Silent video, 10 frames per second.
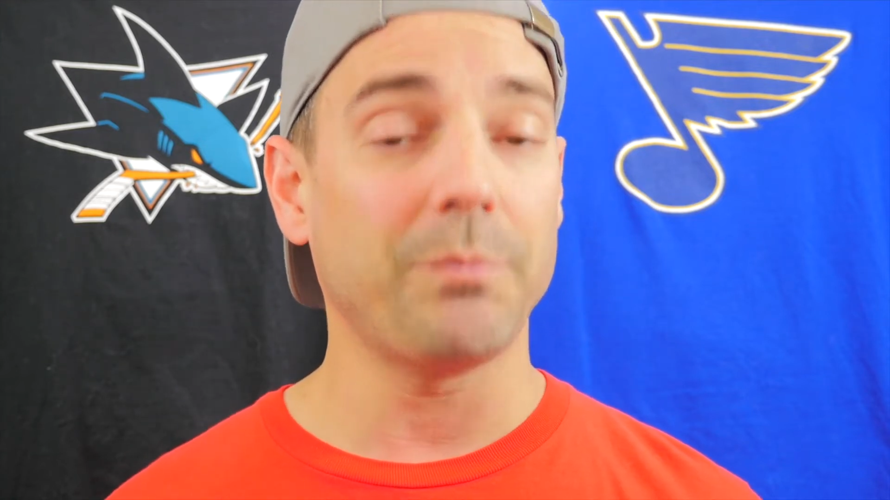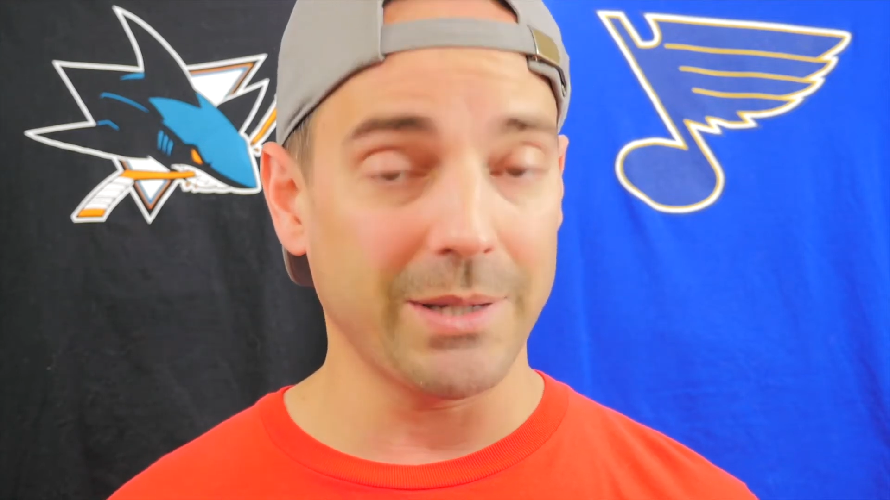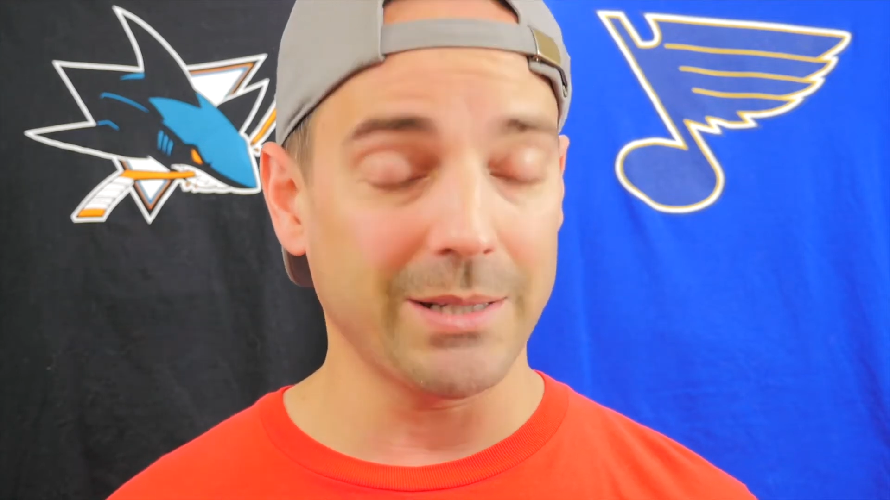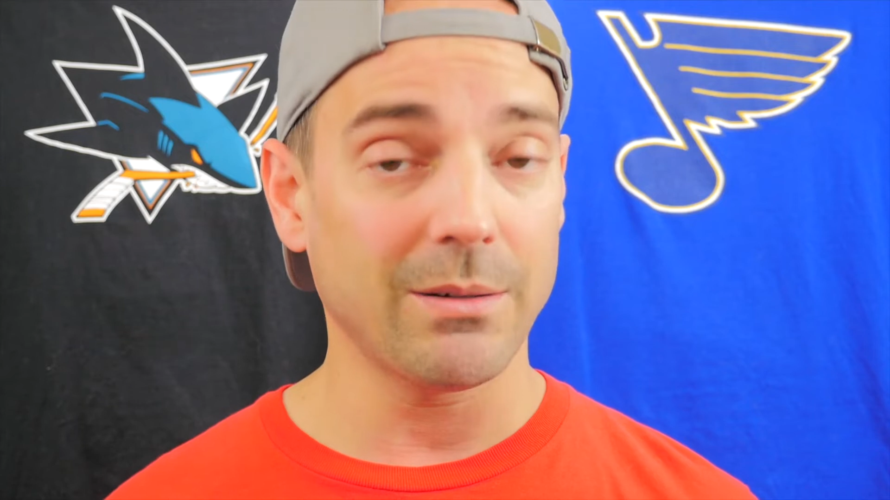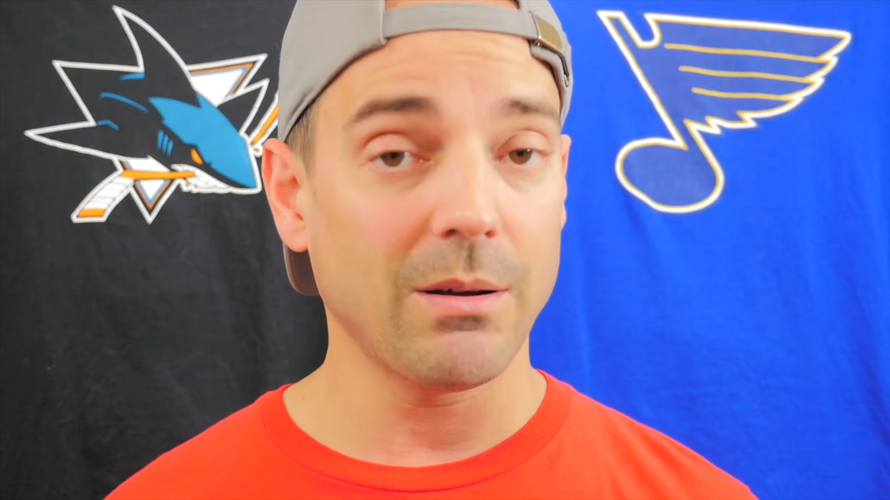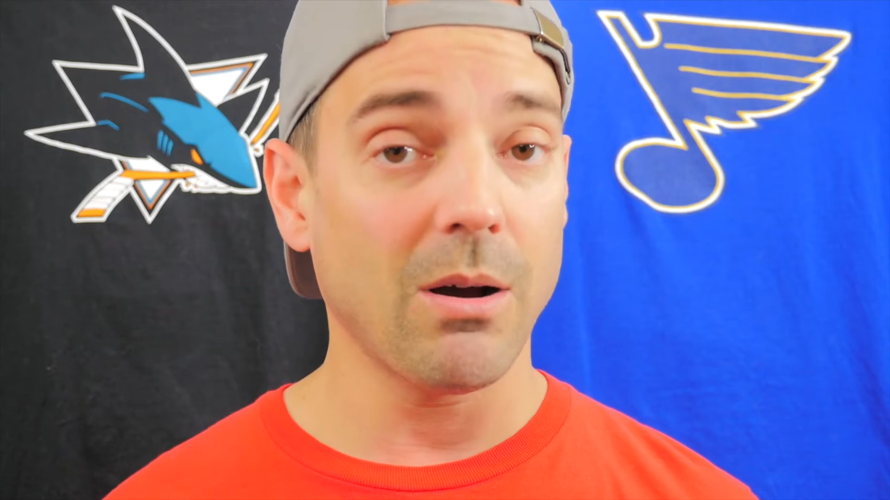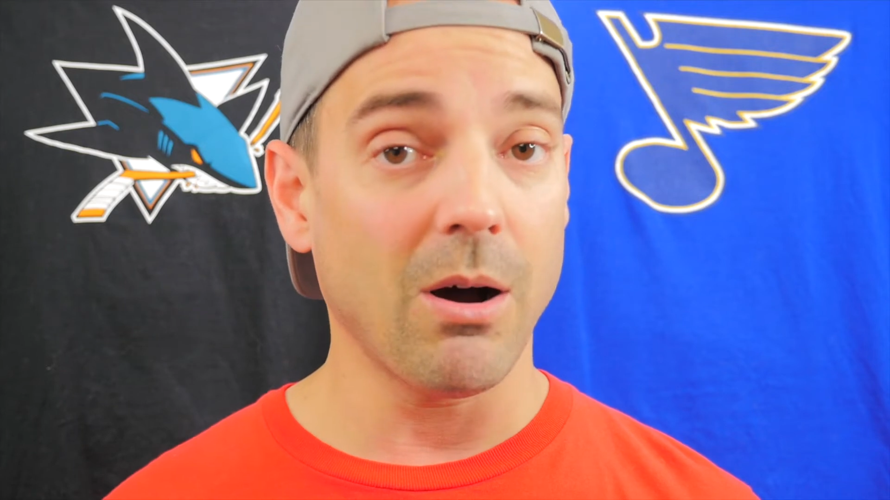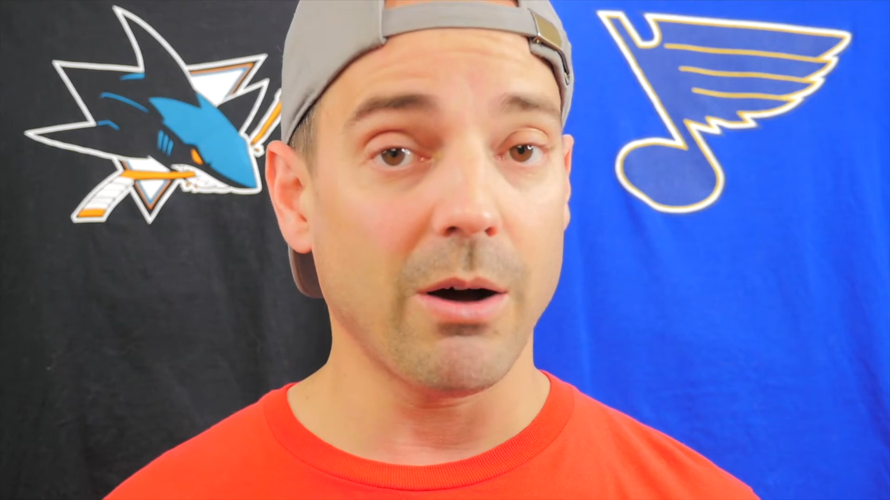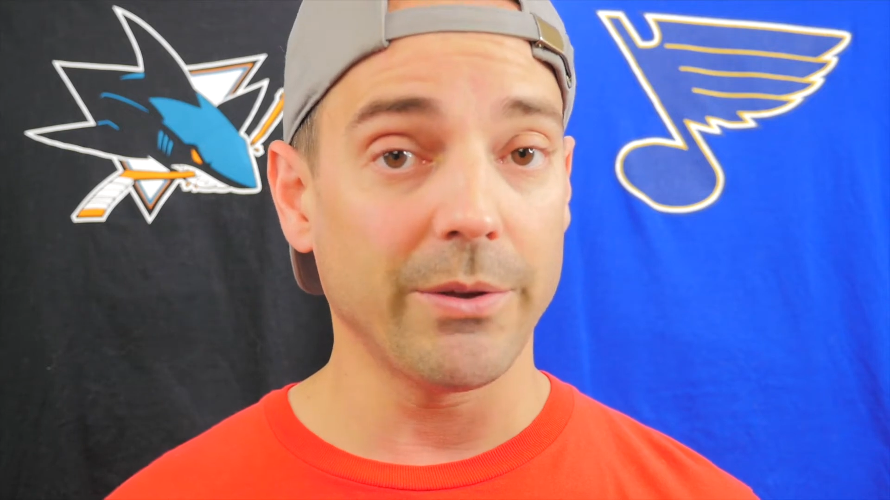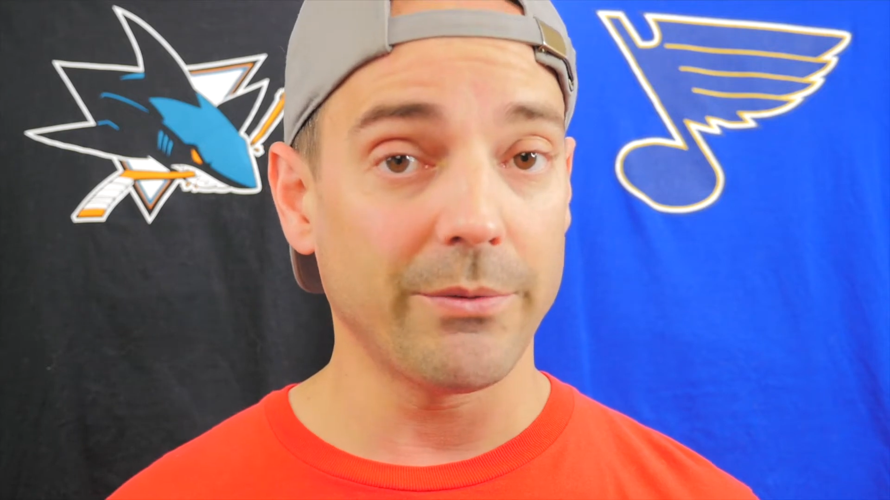been
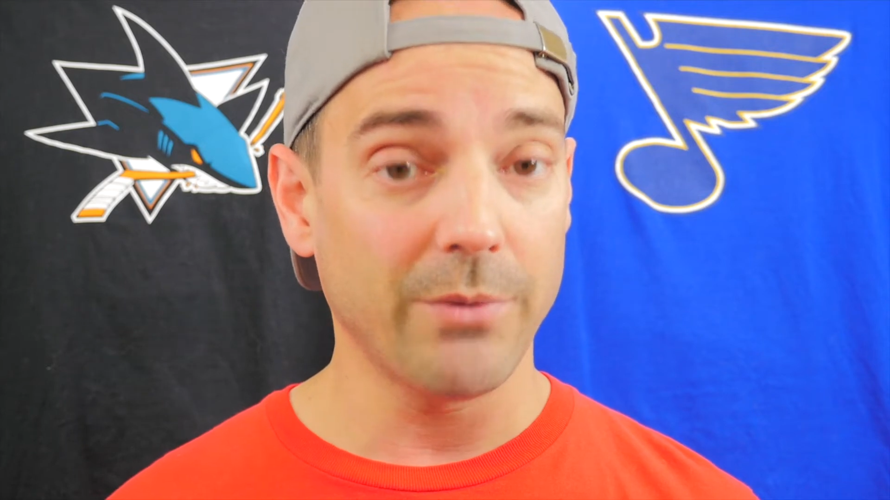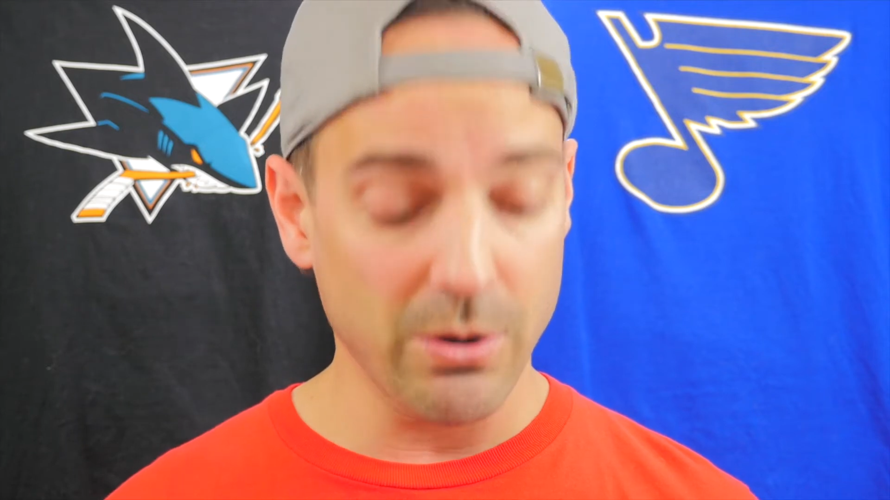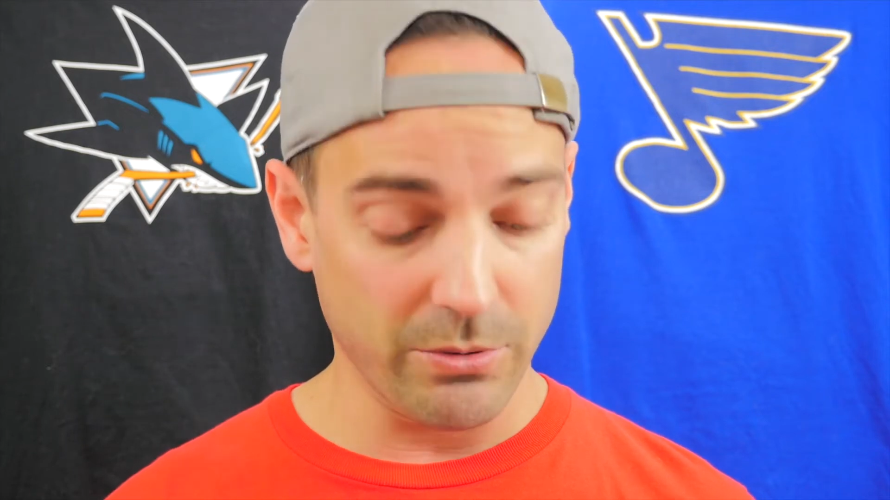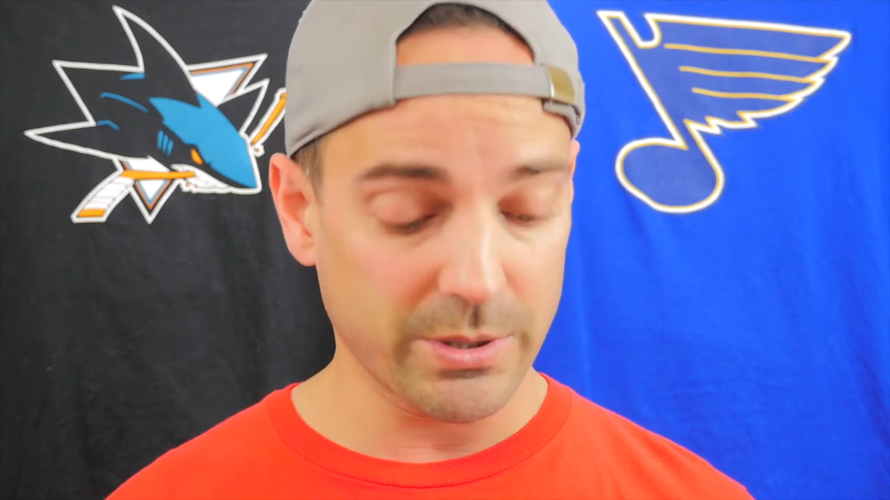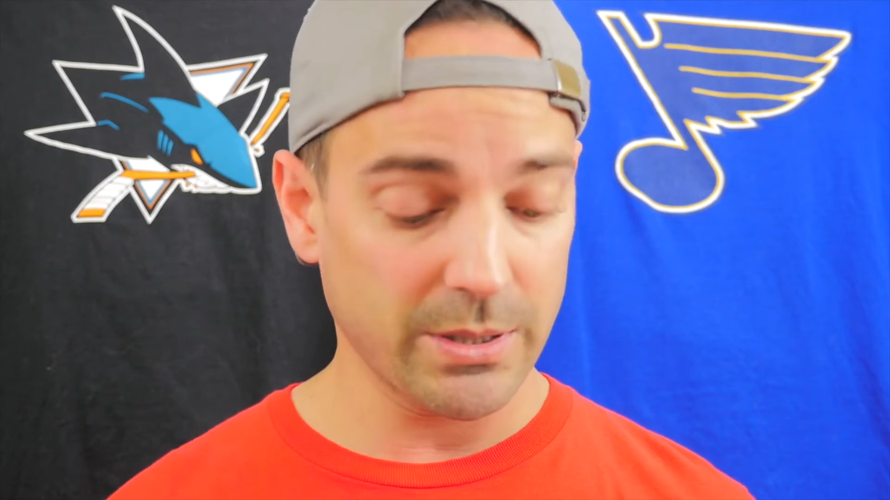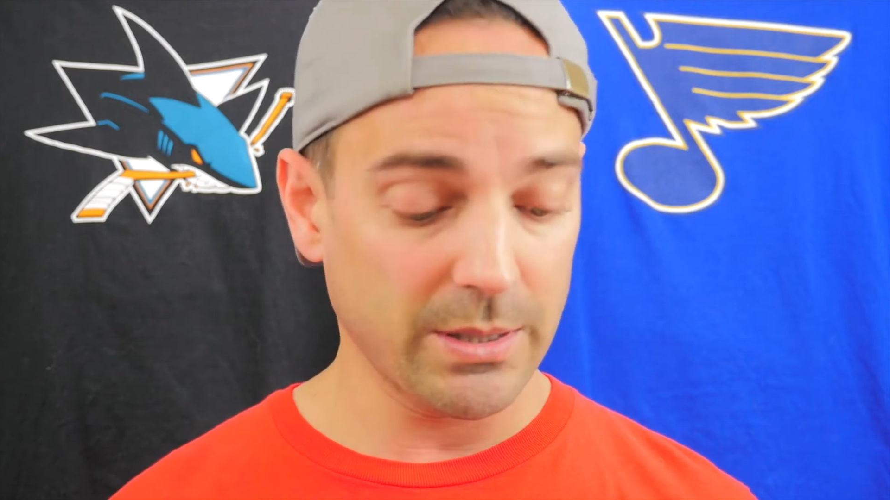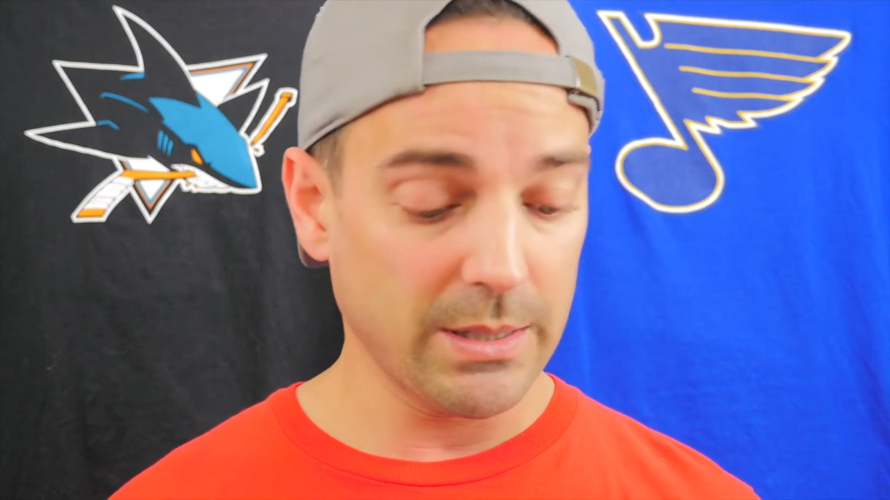on the road.